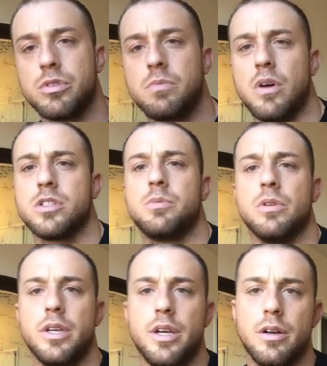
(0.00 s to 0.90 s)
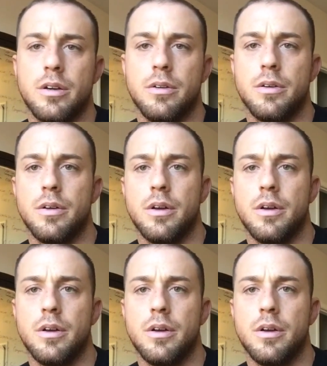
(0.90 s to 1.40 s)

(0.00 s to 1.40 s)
responsible leader